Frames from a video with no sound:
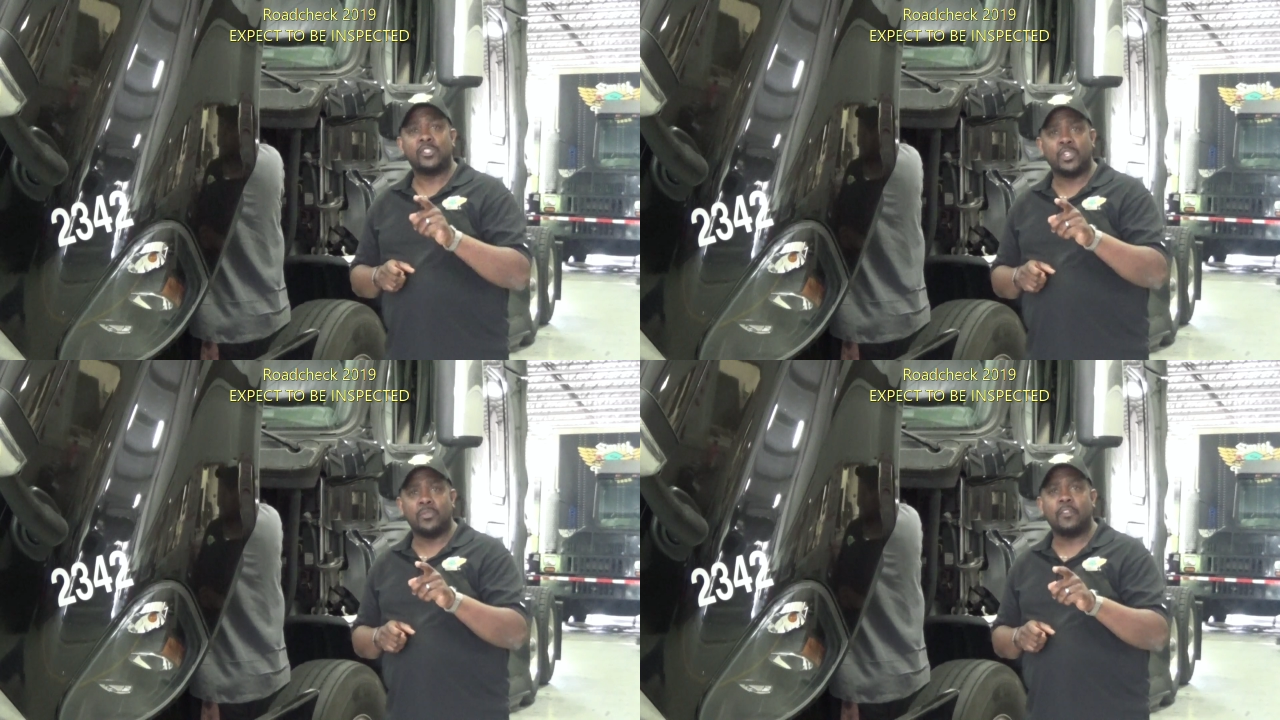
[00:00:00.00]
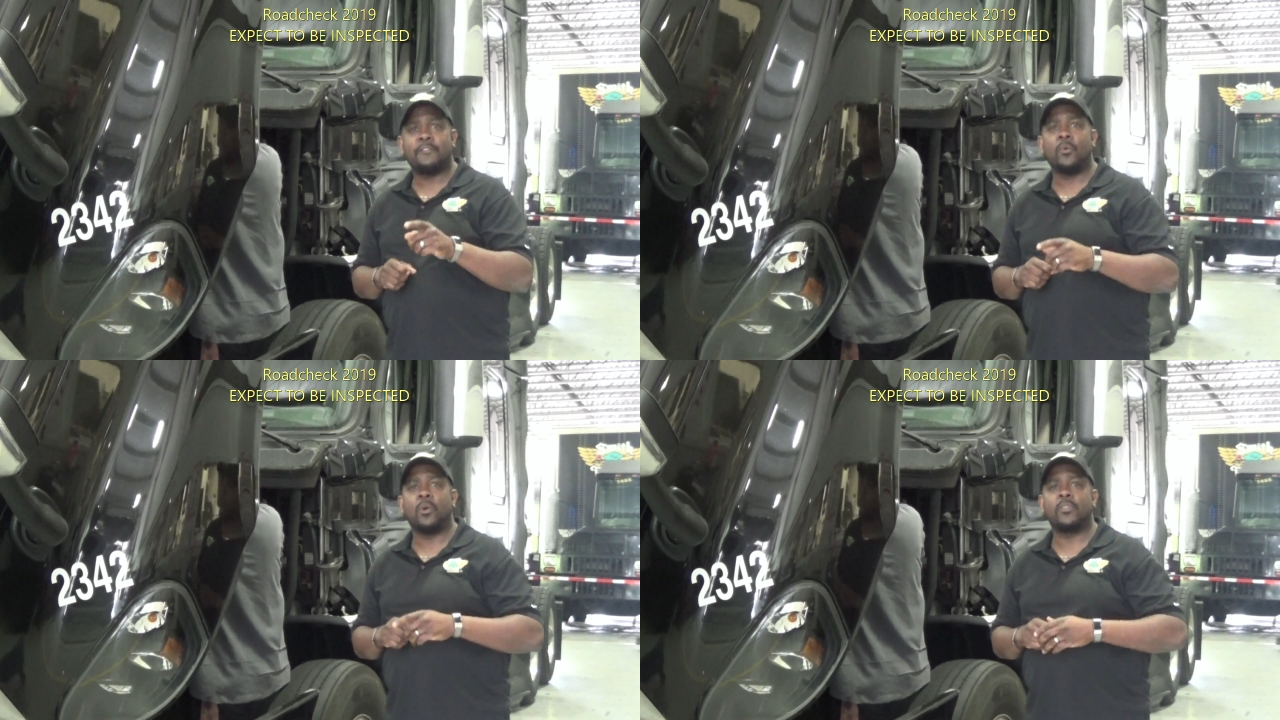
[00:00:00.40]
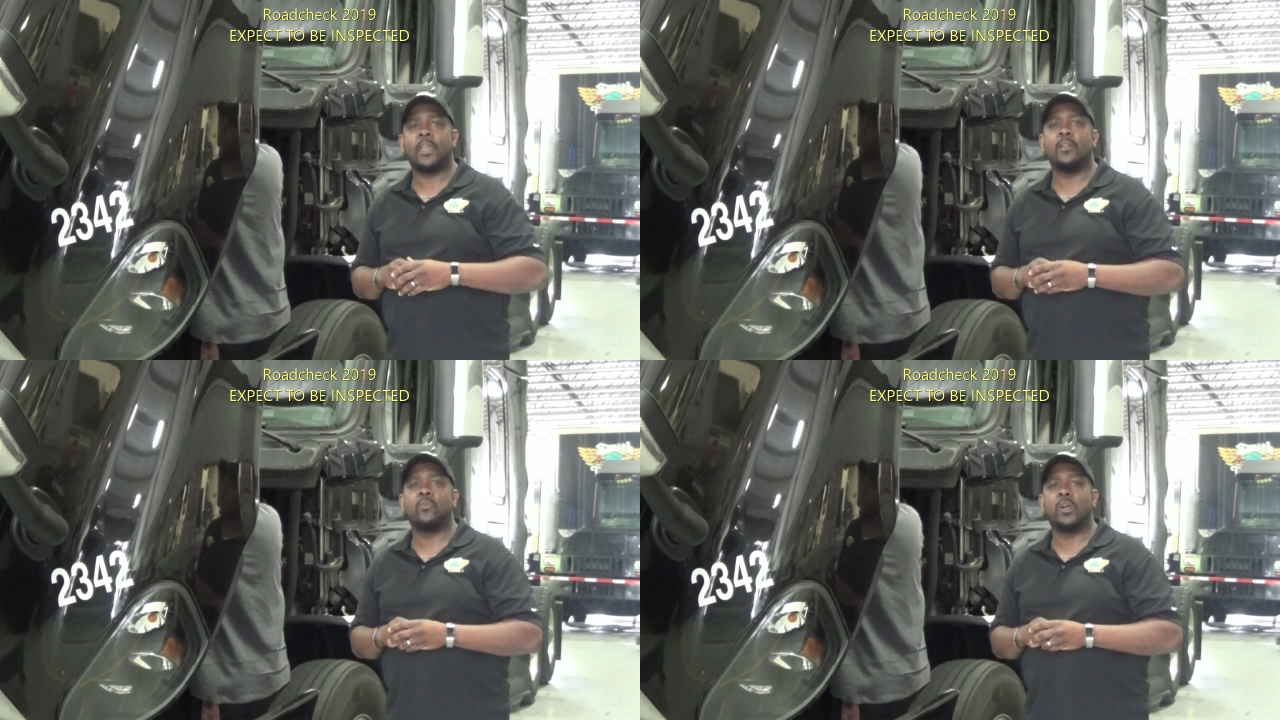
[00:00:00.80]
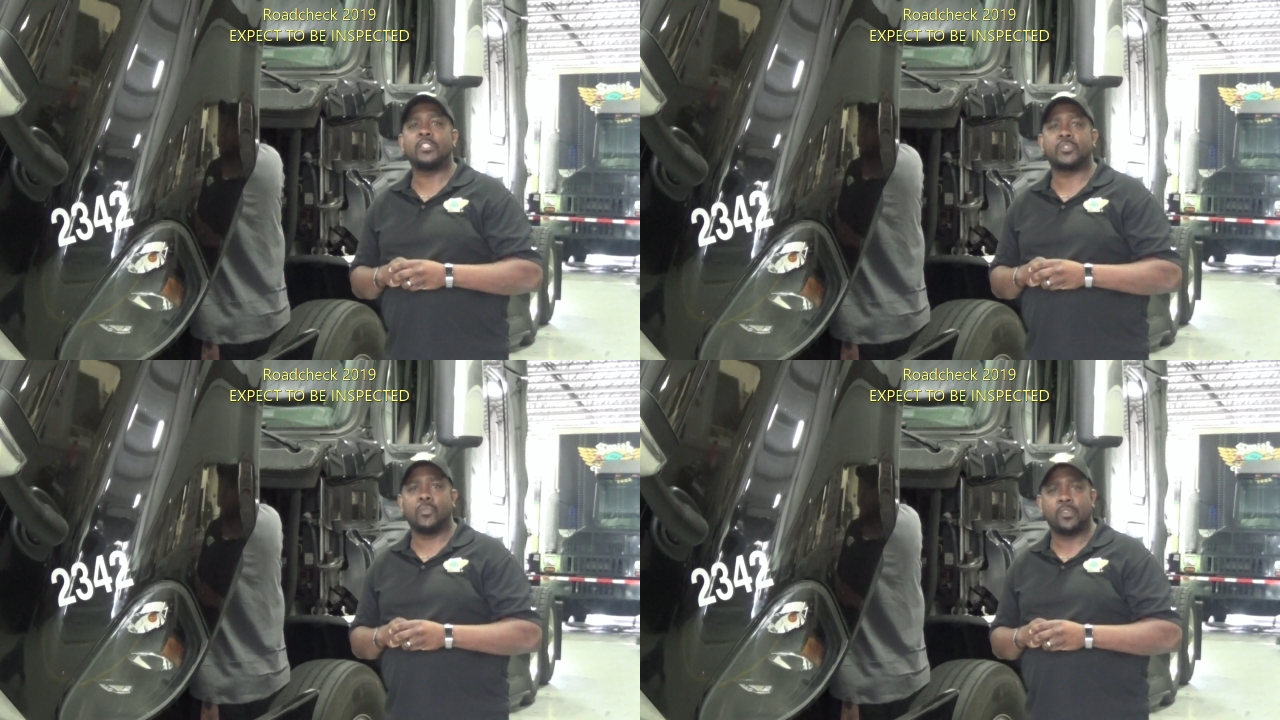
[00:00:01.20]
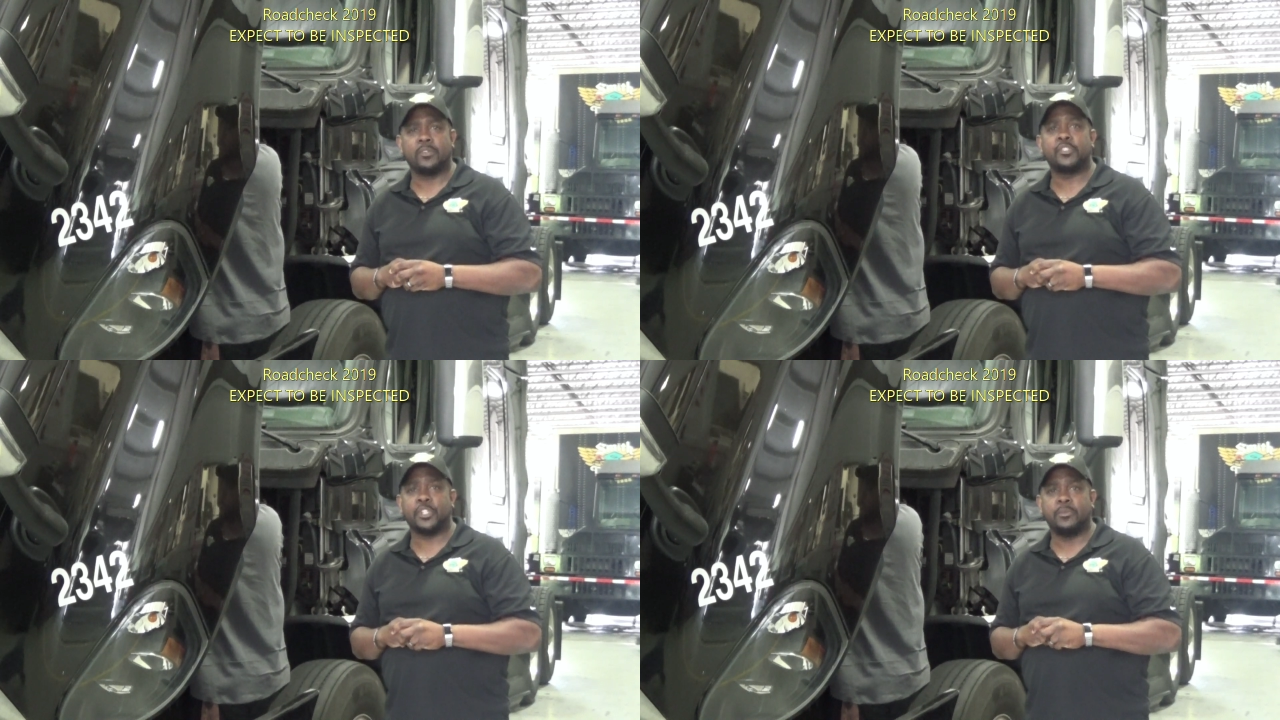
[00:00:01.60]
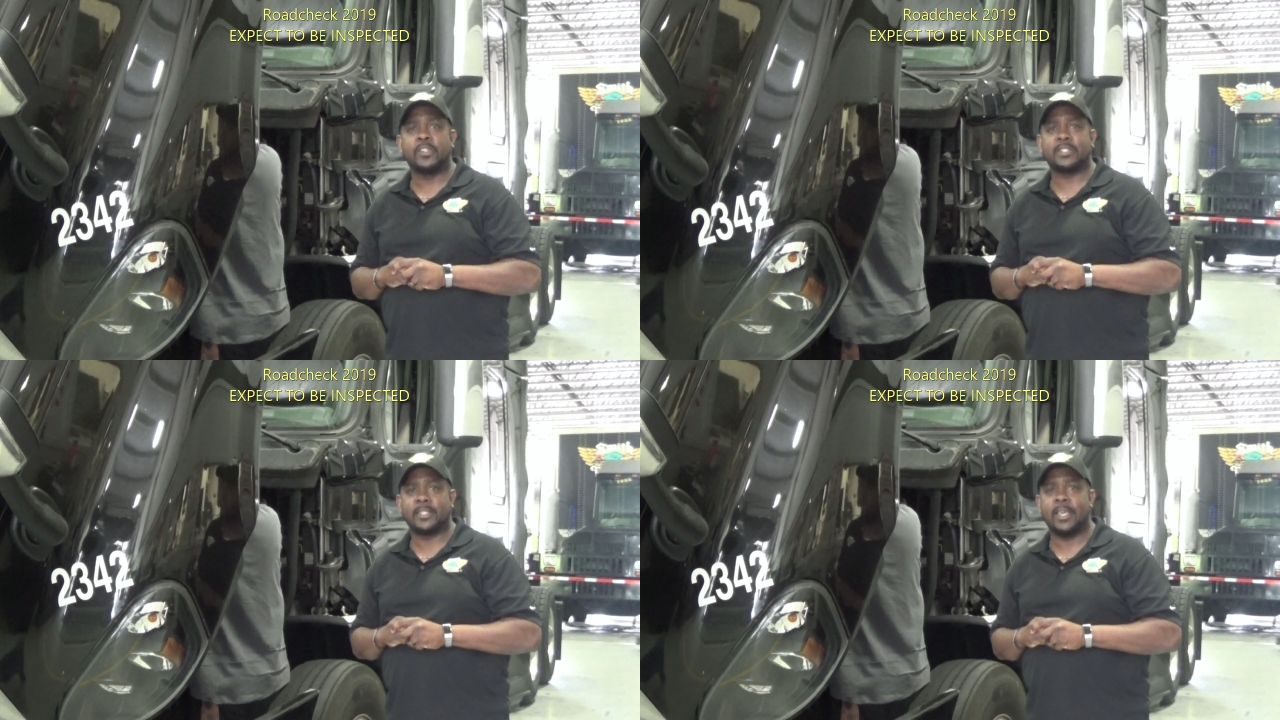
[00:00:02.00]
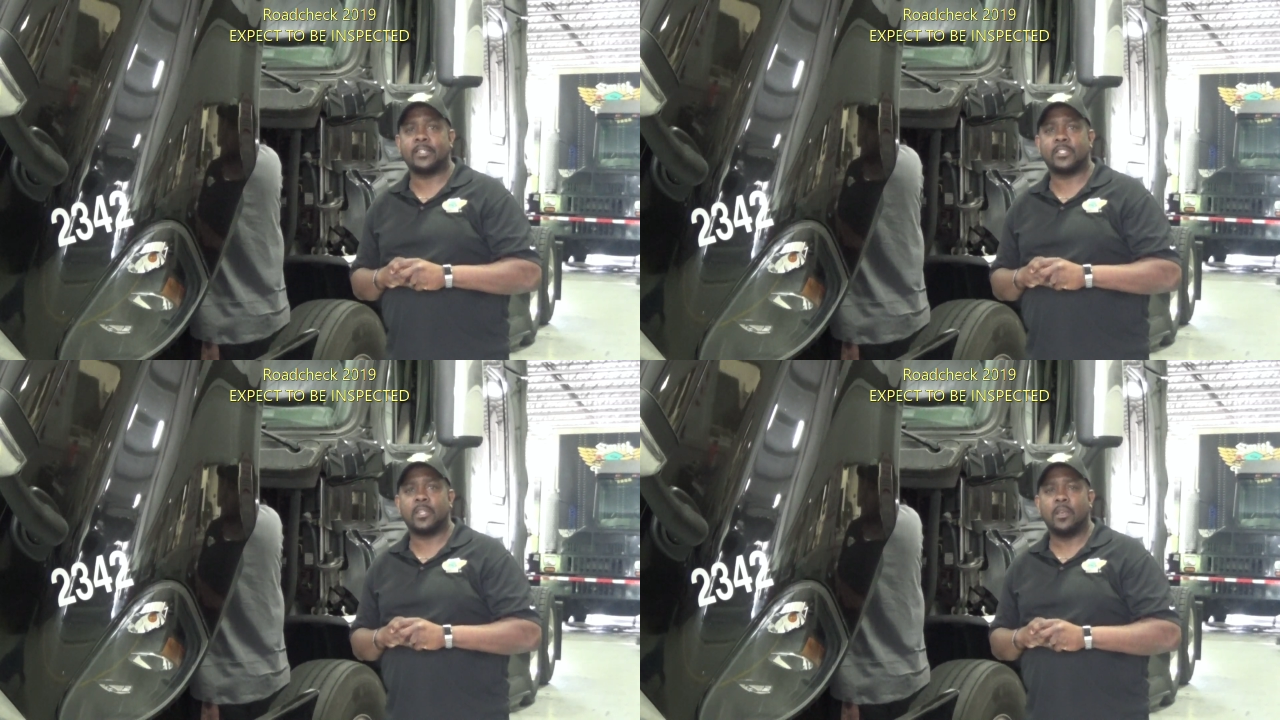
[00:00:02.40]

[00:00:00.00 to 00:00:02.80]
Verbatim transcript: June the 4th, and runs through June the 6th.